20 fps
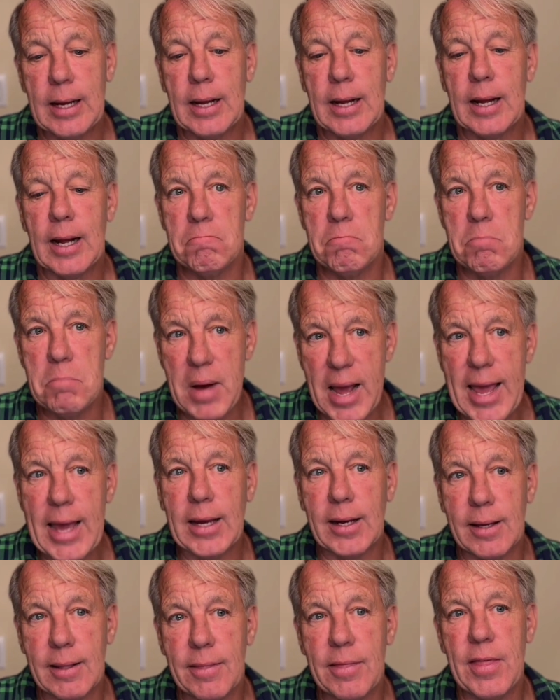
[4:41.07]

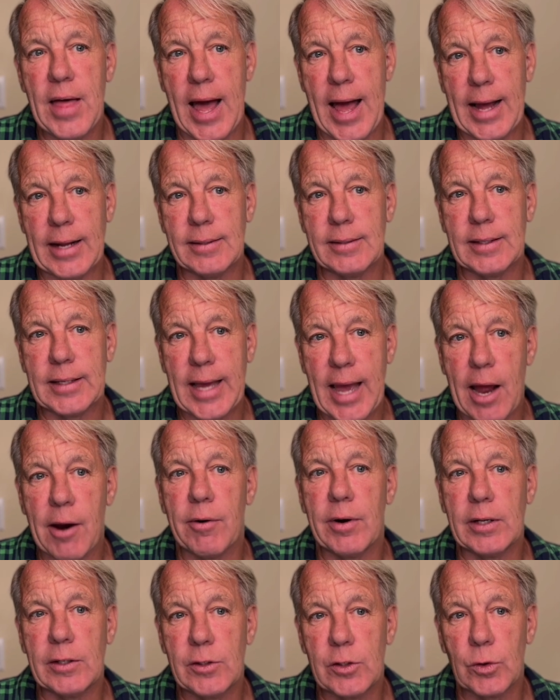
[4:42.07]
Make that
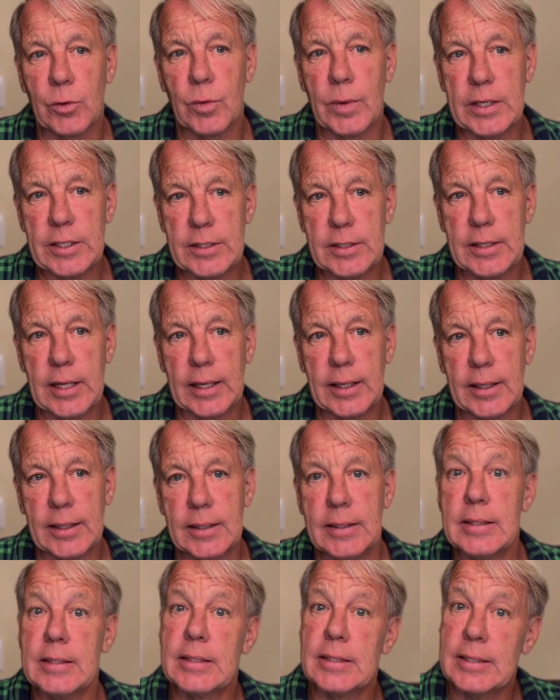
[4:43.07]
characteristic
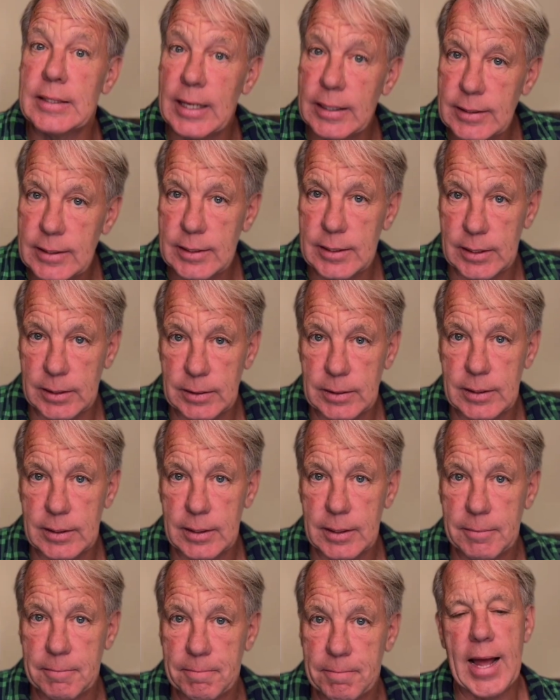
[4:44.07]
consistent,
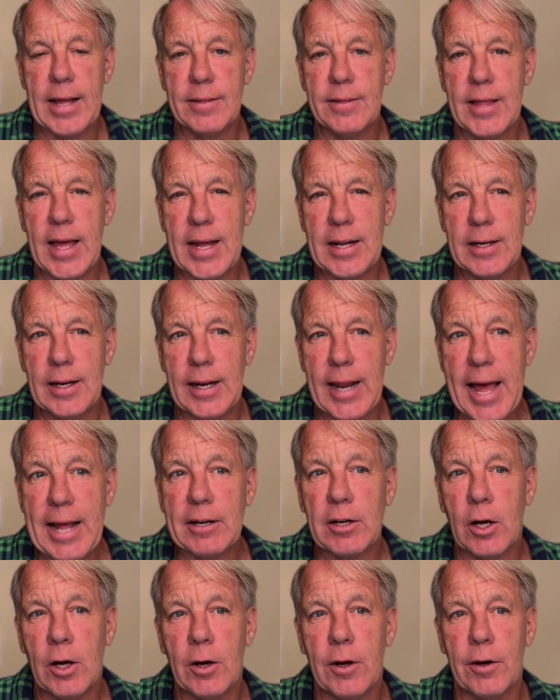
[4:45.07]
and then let
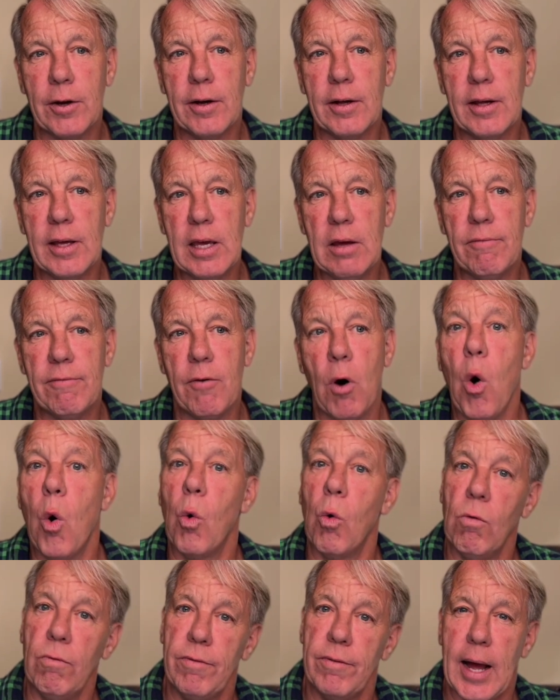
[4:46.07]
her
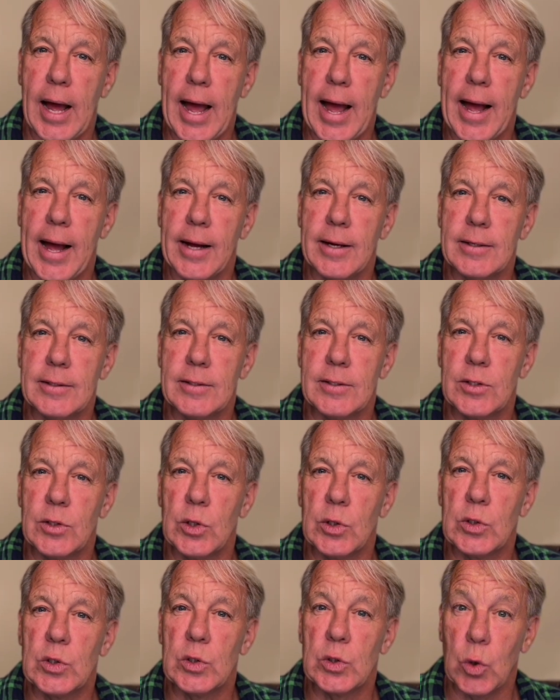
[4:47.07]
evolve as the
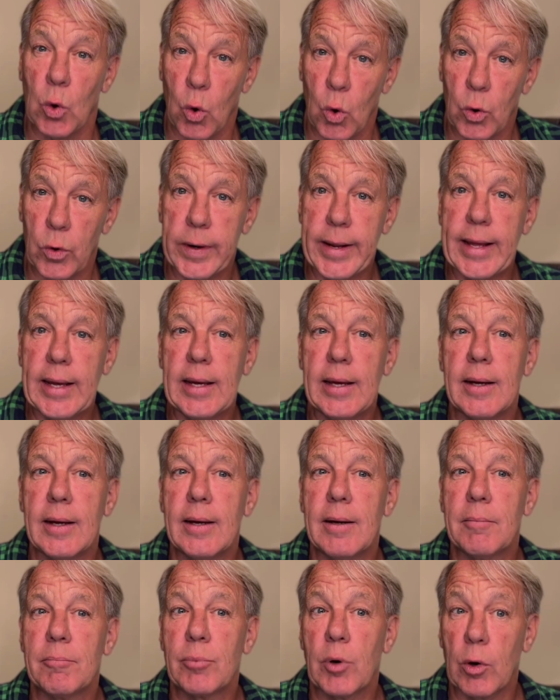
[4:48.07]
story
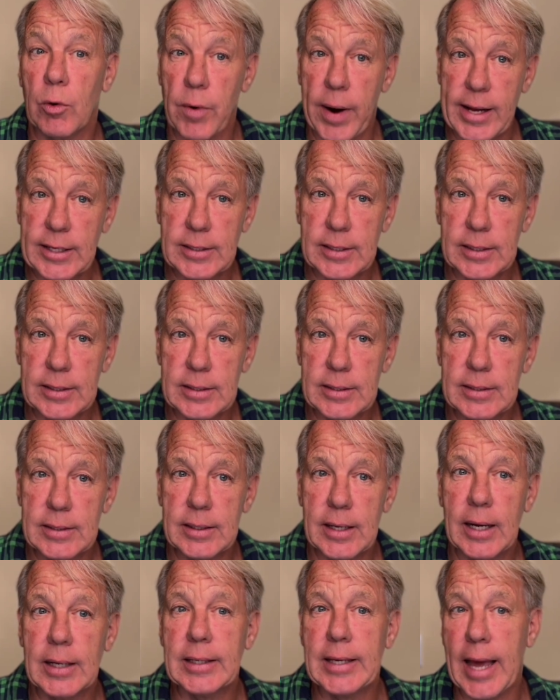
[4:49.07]
progresses,
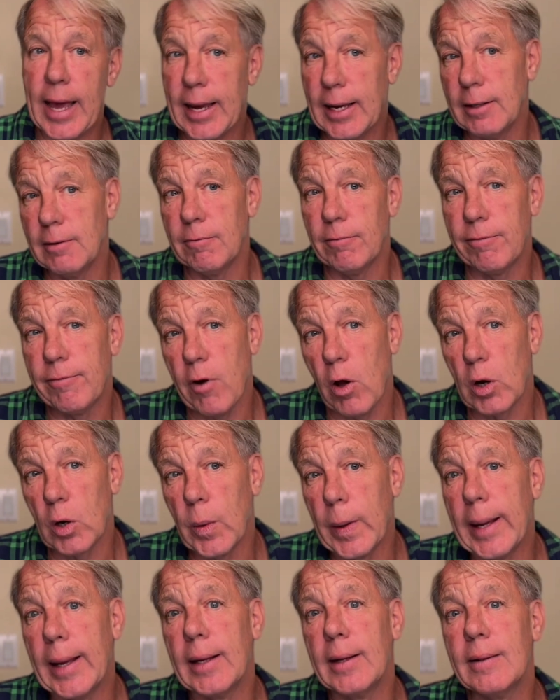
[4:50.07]
again
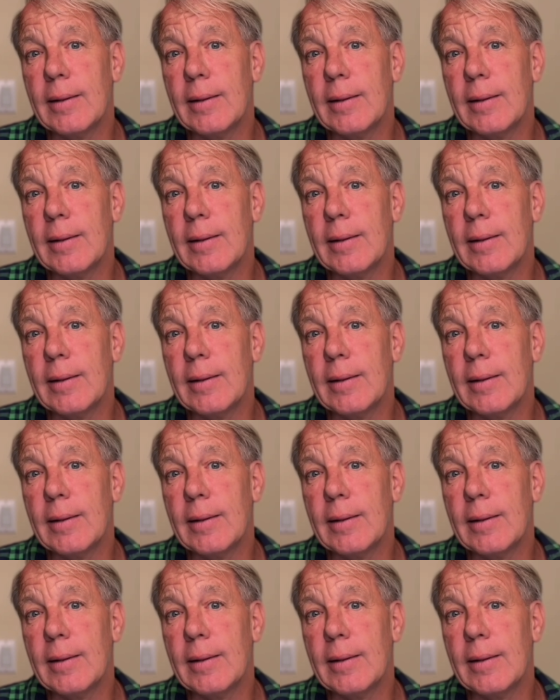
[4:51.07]
following